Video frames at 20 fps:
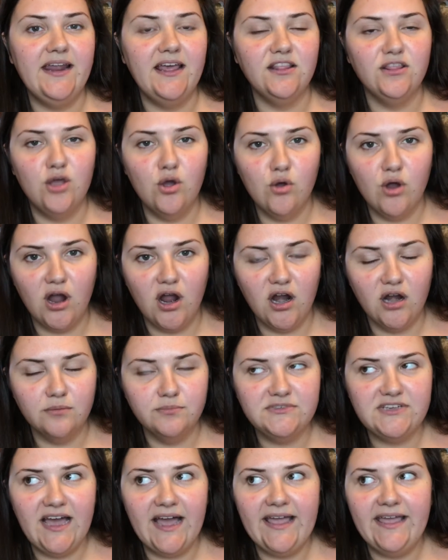a low
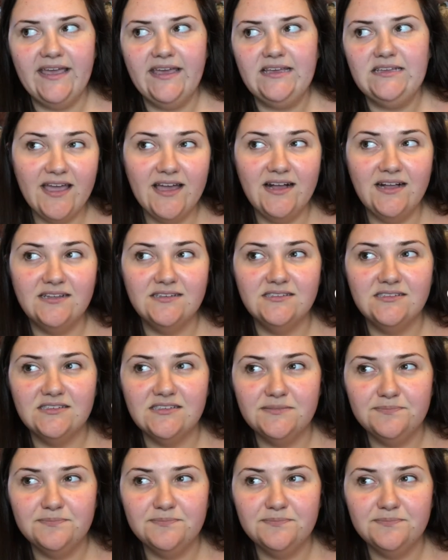carb diet, and